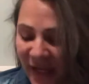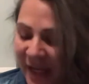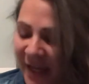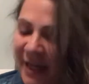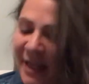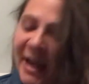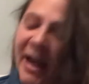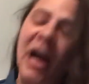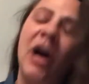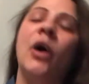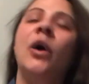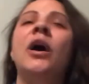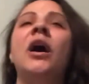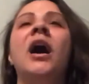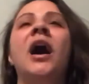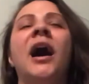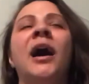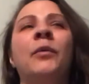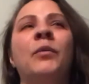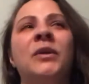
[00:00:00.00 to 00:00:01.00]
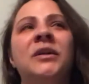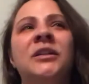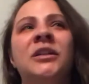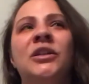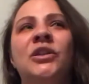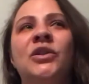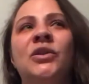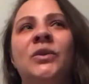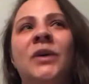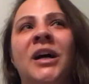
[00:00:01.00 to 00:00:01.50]
Anyhow, I
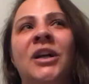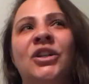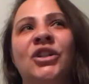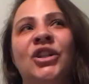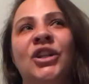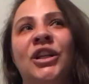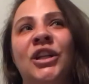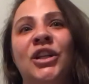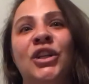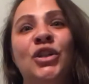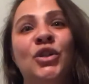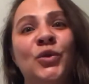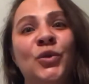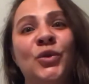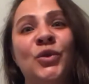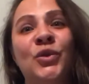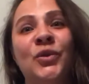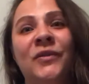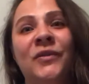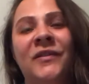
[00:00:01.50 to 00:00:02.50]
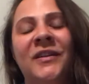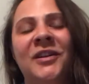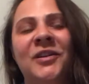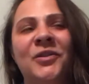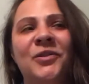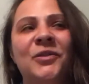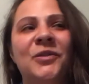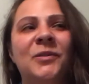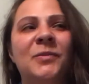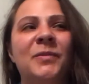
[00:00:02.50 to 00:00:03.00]
wanted to actually do two
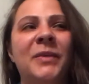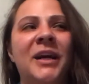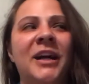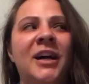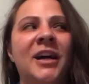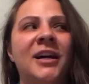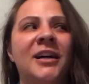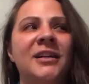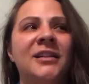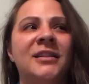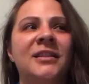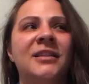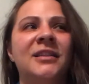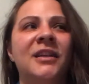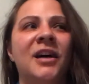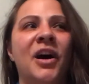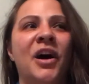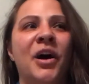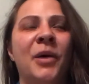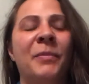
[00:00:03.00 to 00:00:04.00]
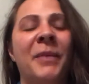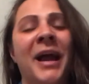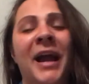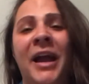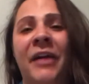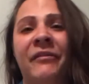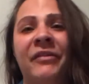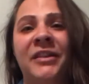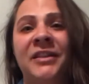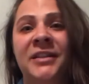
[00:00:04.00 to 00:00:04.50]
videos because I
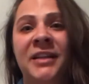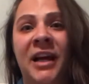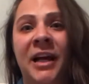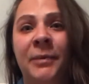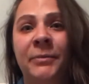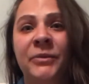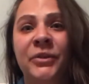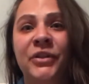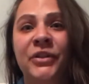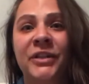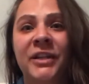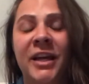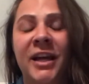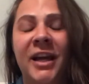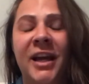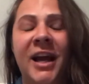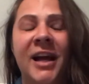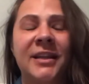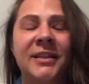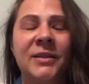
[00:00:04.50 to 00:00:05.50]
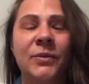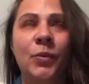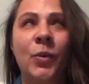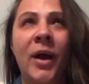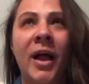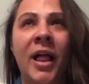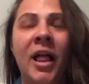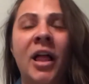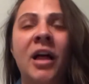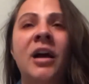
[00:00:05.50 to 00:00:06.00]
have the time today as
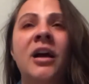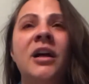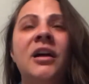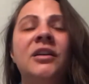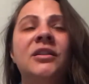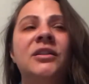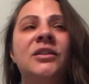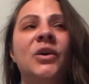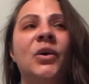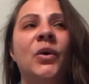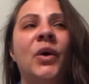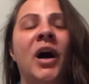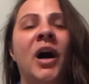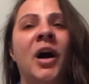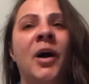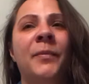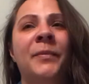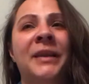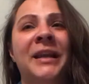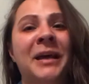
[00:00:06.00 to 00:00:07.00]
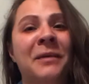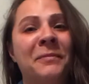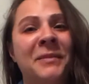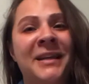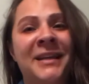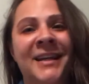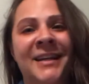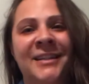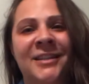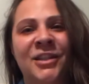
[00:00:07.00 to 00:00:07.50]
well. So let me
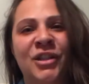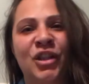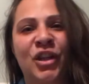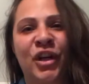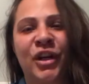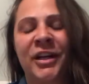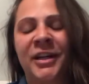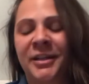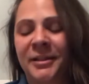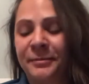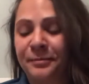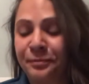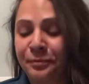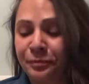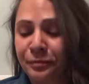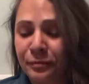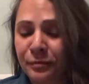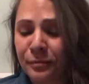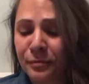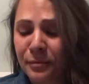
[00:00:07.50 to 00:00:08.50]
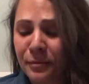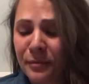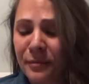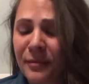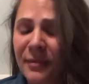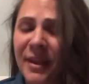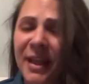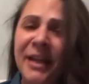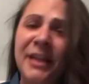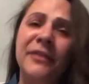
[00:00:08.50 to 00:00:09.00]
get started.
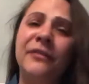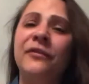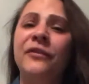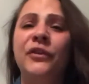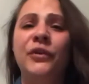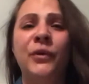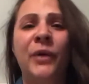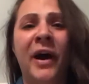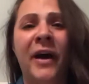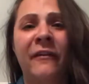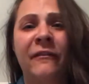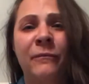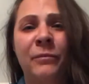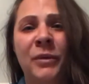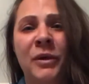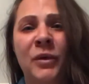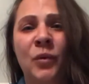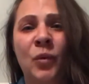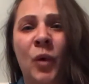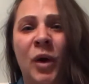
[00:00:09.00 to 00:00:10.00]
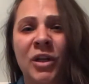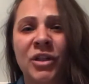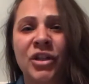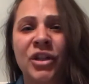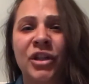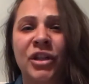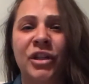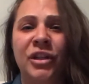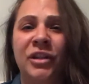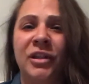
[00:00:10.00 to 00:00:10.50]
If you have been
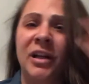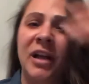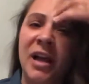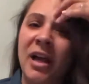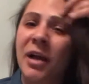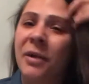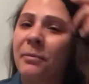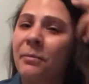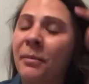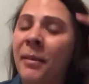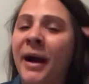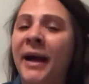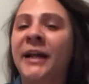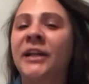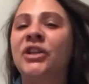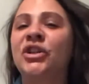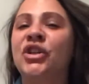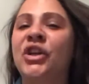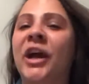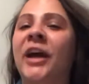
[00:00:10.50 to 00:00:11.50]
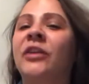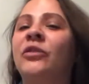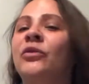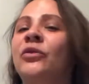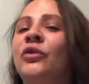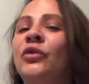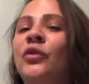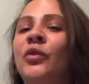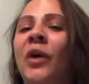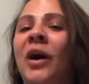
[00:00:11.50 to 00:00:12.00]
watching my
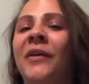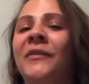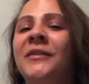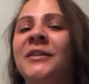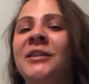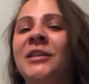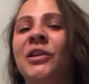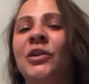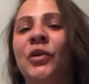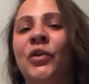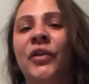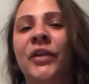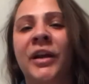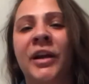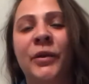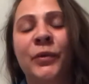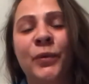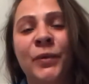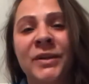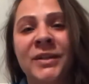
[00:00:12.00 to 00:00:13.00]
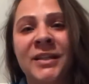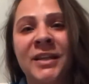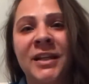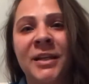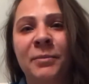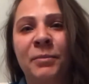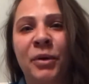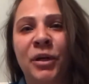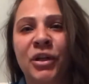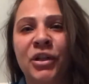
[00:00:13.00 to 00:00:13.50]
channel, you obviously know that I recently
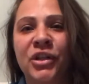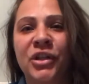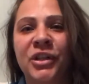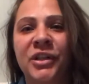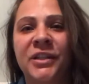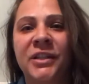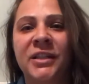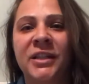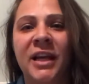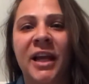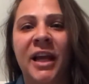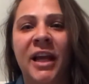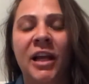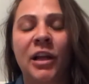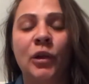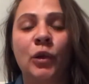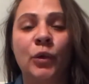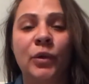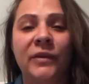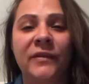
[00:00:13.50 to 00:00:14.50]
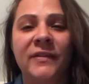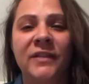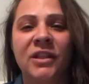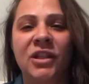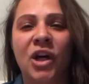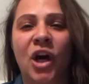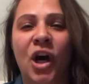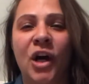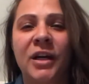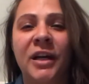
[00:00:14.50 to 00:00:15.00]
purchased a Louis
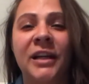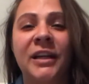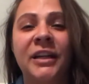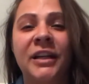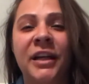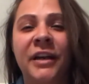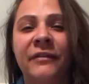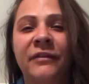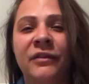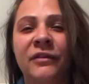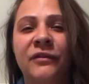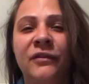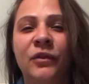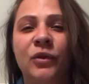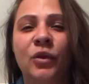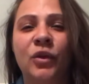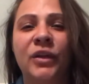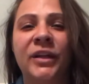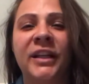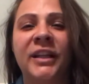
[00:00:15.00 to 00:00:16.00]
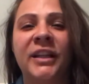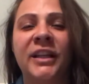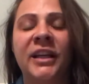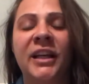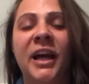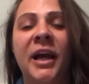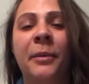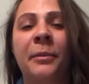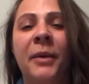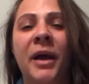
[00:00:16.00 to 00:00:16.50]
Vuitton Neverfull in
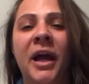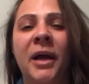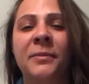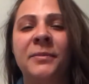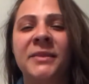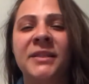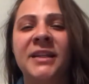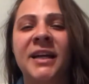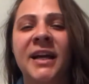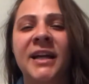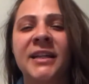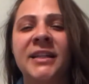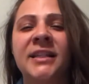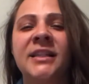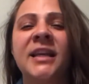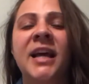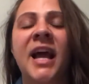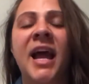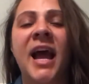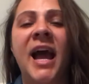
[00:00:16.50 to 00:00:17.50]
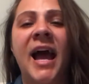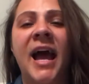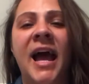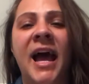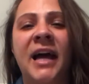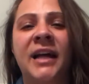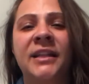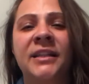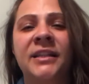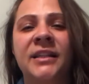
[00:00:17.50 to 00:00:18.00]
the MM size,
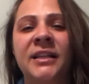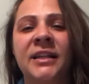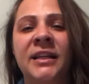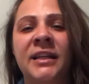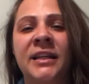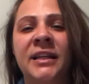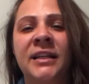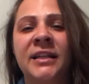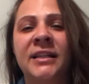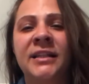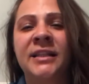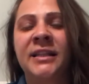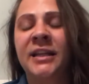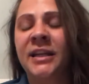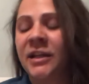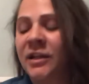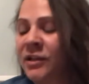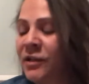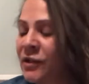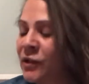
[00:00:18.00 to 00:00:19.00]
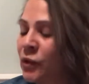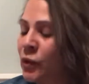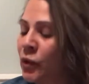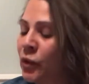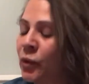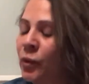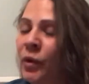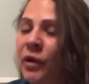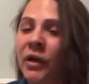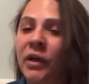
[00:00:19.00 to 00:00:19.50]
and it is the
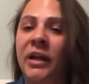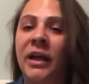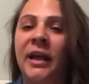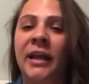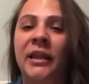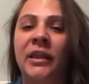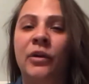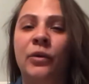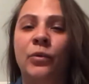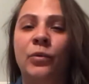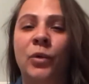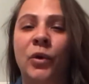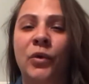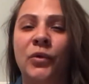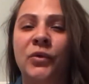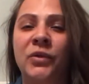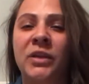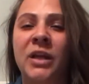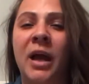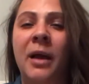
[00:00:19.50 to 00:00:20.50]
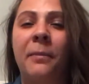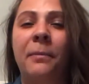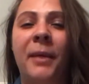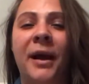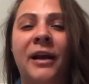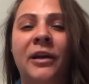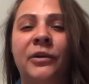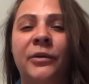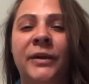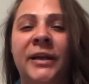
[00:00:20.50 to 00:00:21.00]
azure one in the rose
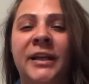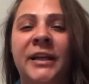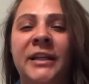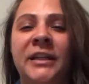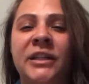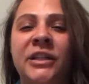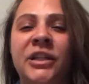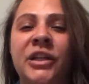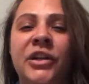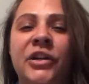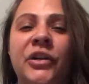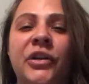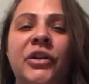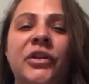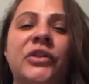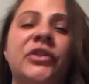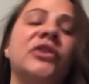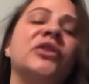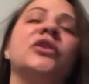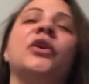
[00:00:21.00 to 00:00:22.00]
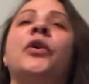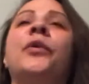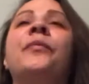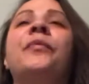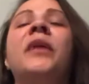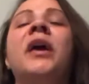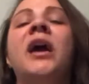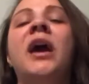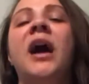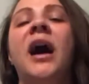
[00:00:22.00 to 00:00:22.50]
ballerine interior. So
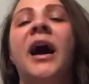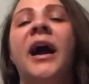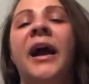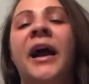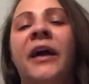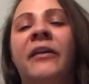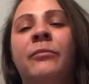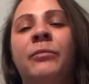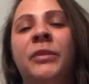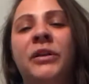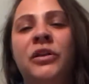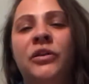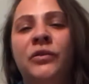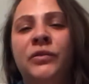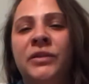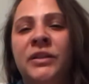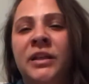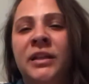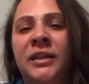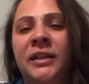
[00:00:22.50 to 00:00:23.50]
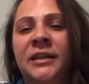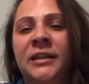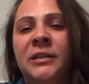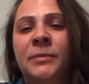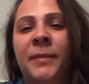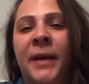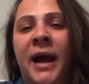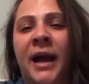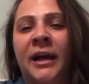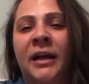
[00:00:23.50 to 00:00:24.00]
I have been using this
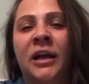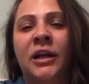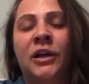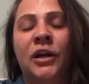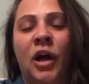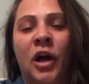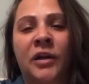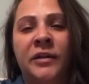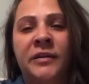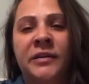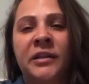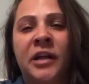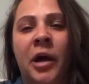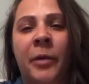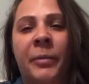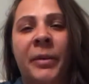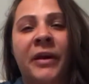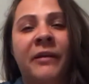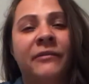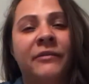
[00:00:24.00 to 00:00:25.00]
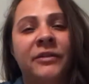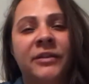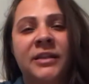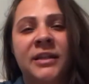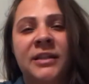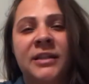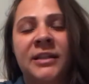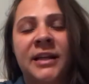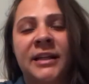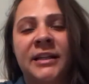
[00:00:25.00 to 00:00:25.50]
bag non-stop ever
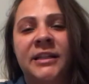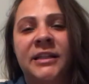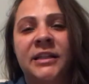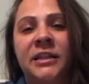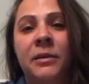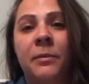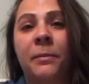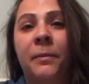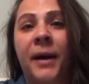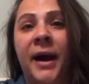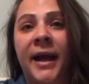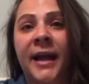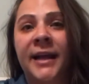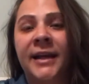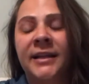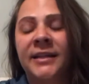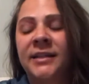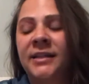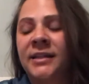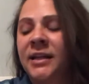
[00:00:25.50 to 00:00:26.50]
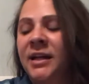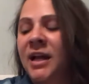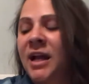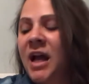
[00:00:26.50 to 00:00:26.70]
since I did buy it.